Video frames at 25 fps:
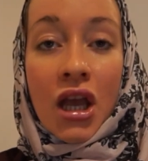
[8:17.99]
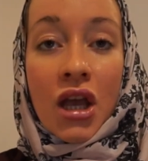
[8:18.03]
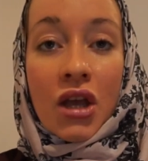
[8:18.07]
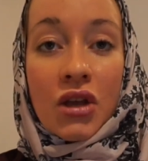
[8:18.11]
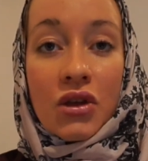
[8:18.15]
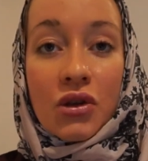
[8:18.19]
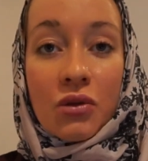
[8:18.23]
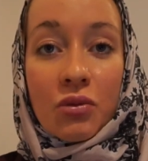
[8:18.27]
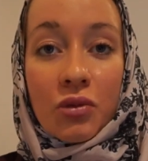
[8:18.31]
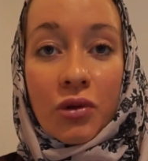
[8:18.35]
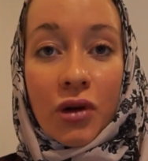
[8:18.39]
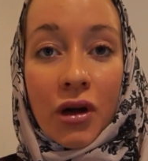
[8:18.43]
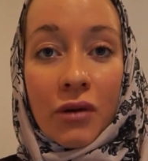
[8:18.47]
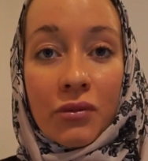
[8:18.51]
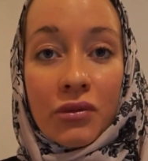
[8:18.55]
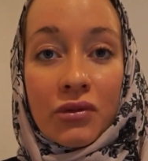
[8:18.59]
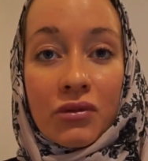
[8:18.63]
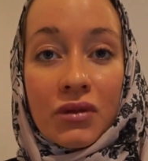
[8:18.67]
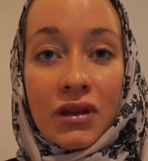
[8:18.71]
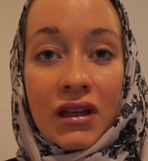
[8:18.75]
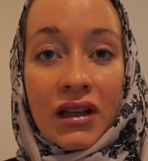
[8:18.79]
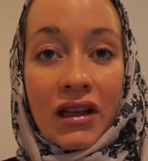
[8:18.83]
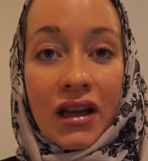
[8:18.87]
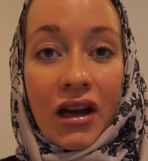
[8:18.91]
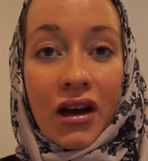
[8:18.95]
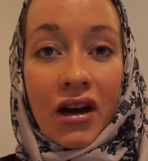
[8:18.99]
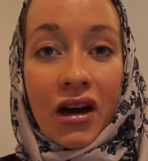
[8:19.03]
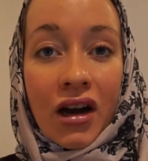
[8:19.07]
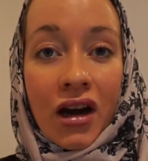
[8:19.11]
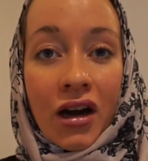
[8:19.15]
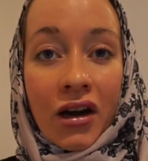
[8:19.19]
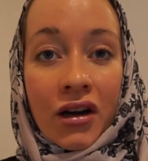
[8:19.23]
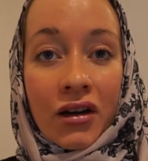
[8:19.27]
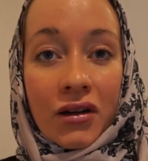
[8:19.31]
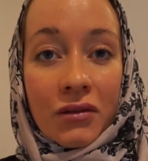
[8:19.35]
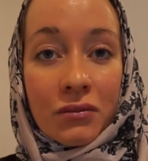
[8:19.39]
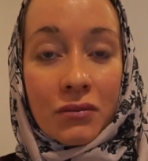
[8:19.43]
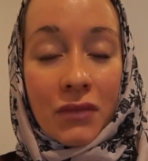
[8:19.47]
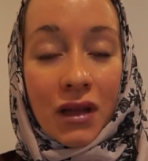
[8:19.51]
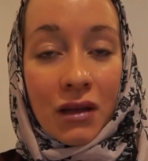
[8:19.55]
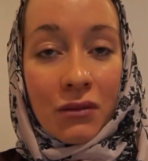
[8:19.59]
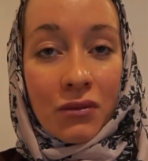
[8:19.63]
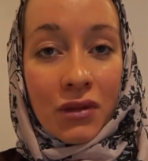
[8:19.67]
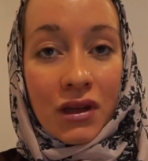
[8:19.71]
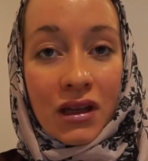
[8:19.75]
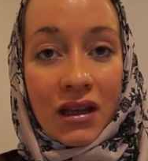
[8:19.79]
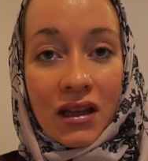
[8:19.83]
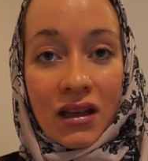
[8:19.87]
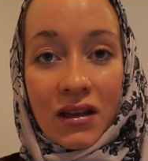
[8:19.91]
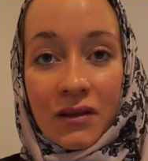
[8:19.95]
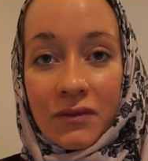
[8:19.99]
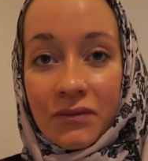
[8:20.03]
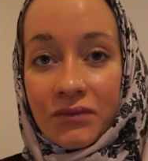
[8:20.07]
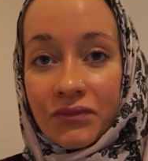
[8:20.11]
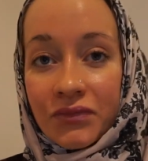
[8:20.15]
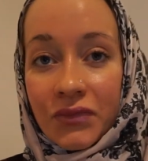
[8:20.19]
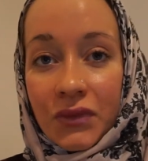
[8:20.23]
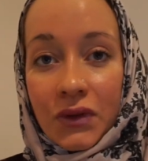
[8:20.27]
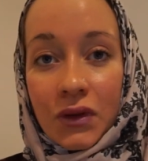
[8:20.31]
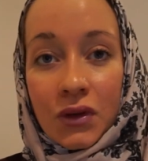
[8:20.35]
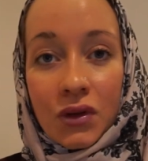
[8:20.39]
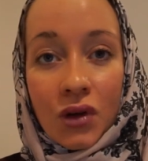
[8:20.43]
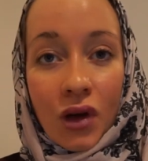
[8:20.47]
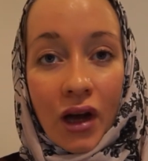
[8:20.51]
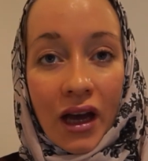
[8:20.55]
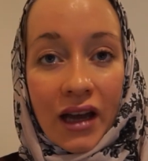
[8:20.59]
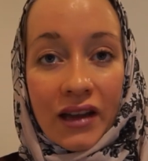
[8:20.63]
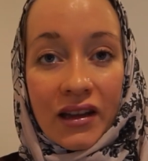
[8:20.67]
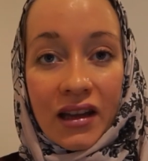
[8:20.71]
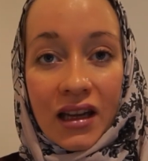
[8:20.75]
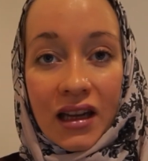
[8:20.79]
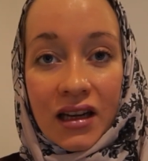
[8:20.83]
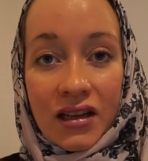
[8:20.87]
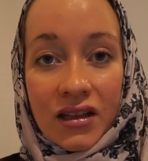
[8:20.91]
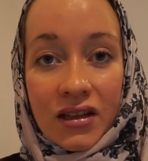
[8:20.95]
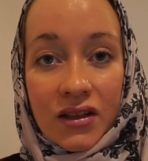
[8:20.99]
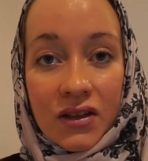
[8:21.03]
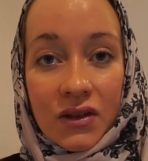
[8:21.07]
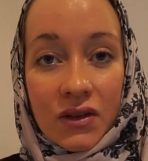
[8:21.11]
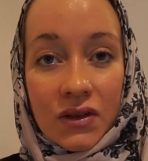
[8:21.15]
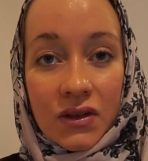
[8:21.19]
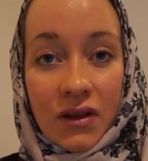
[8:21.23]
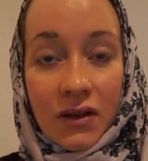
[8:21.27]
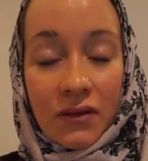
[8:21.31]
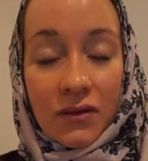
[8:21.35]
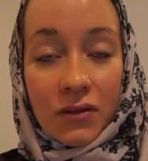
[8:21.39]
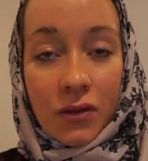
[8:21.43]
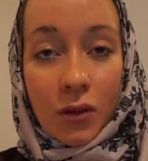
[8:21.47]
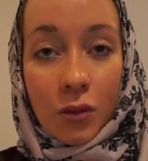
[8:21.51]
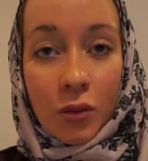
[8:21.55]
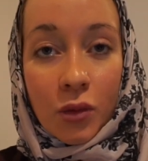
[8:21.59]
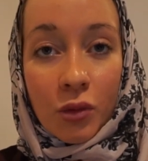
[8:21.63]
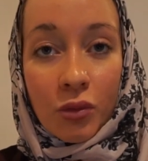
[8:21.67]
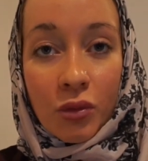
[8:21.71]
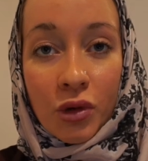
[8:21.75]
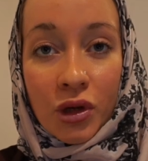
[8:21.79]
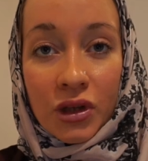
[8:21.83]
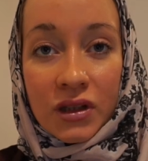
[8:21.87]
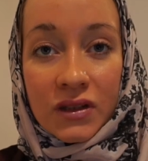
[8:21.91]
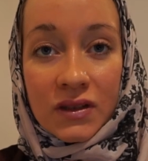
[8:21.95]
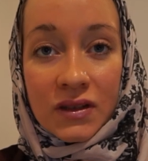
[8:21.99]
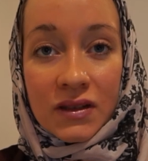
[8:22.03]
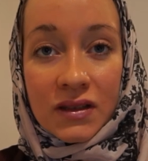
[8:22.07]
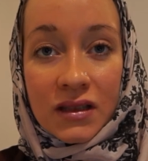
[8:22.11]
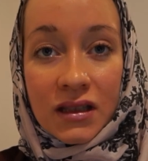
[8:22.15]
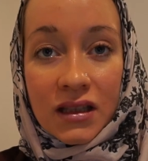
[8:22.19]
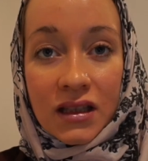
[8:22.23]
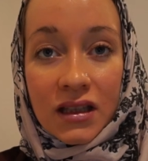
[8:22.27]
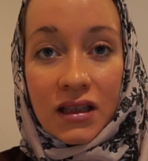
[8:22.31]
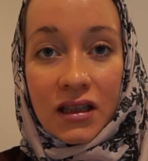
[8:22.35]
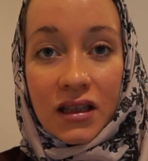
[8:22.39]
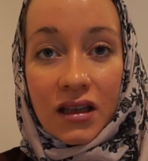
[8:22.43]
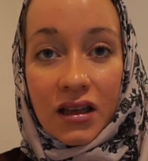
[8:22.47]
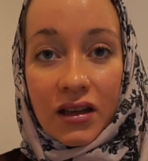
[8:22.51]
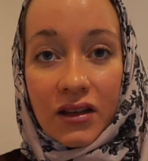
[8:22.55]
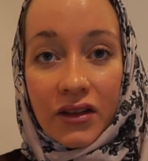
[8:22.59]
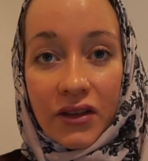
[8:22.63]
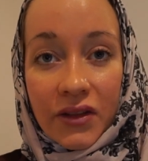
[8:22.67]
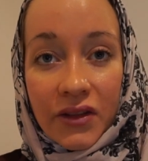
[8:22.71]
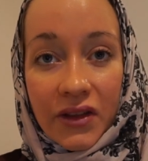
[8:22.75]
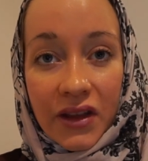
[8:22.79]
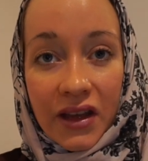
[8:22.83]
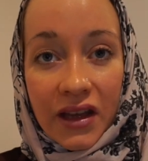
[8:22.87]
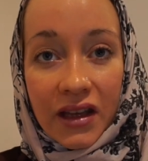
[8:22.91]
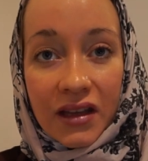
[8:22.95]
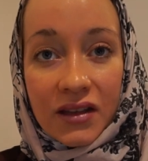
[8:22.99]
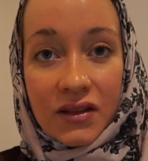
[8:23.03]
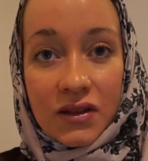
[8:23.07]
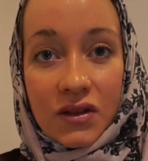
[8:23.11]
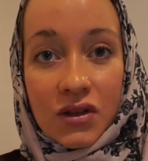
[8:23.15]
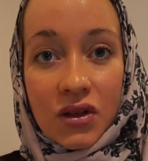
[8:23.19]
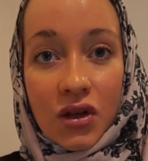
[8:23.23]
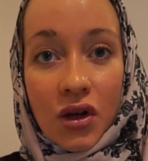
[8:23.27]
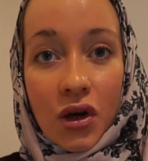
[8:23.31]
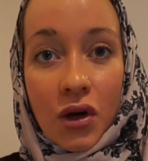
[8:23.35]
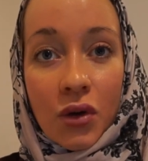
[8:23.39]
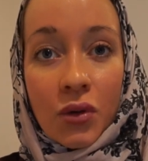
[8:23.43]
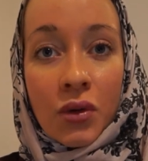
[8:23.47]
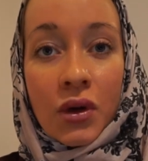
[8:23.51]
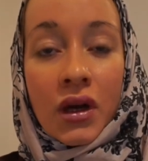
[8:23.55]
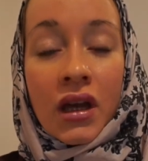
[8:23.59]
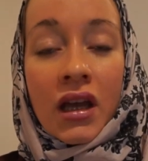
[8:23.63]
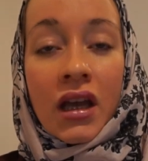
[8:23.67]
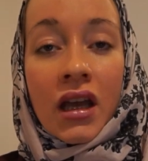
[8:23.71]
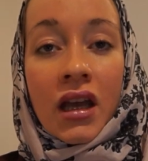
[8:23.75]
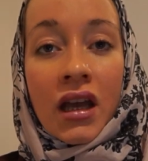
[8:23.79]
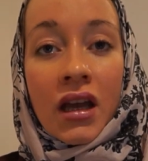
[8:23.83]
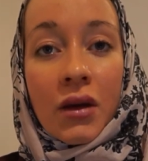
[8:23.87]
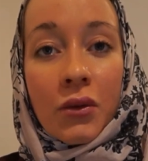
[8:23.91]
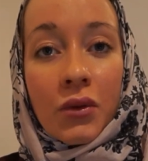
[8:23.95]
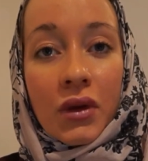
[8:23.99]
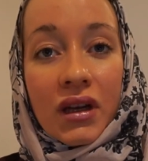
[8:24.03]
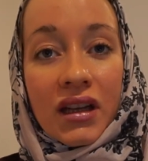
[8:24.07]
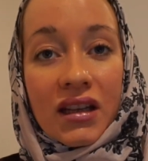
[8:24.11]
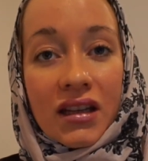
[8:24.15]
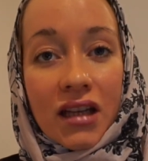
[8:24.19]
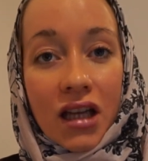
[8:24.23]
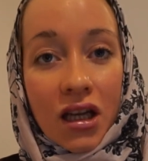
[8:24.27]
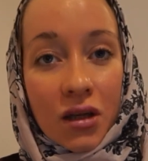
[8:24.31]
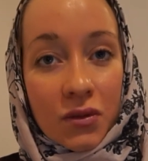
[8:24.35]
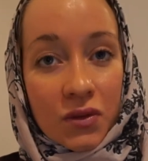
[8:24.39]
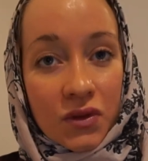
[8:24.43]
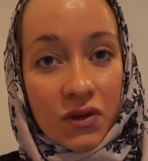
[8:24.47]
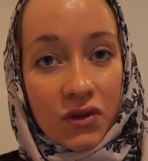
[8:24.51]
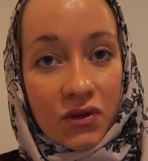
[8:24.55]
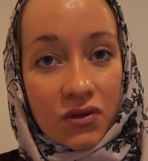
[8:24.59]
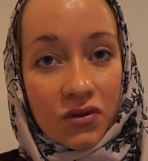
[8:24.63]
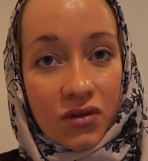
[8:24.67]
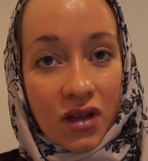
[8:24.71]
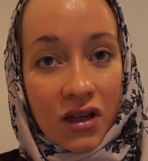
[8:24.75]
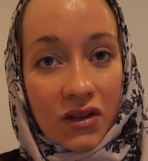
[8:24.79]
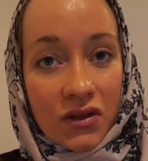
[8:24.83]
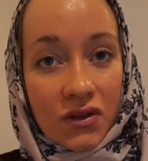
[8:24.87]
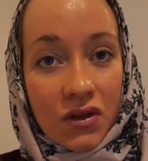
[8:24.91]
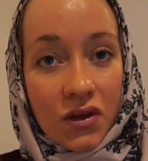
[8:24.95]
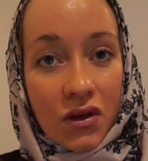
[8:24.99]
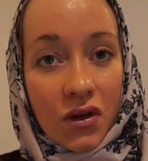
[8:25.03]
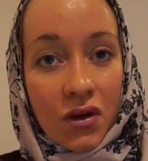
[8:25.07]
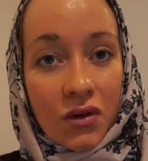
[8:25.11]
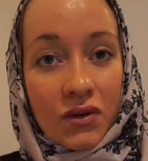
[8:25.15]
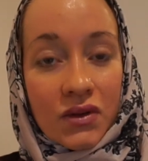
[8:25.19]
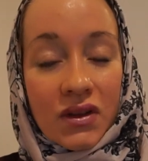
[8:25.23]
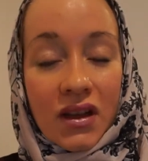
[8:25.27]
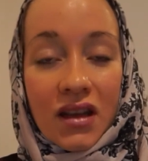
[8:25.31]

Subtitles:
you probably are maybe, you know, adhering to some form of modesty things, you know, when it comes to dress codes.